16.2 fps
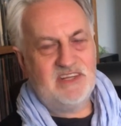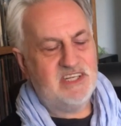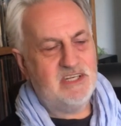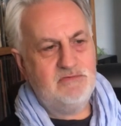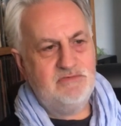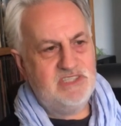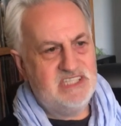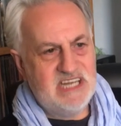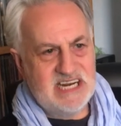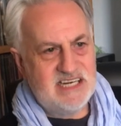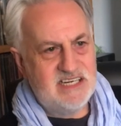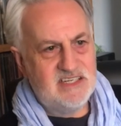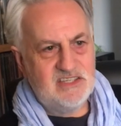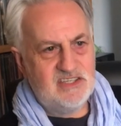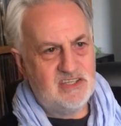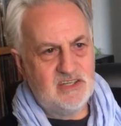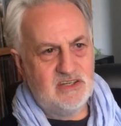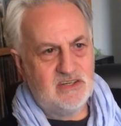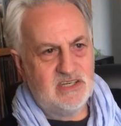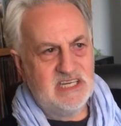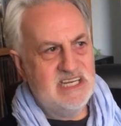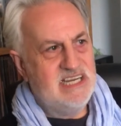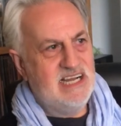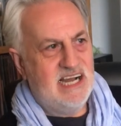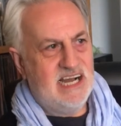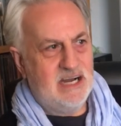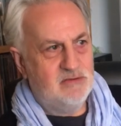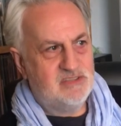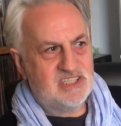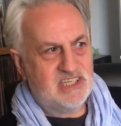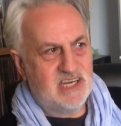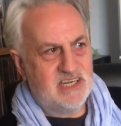that you didn't hear
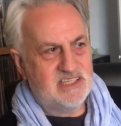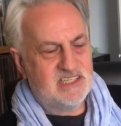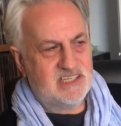outside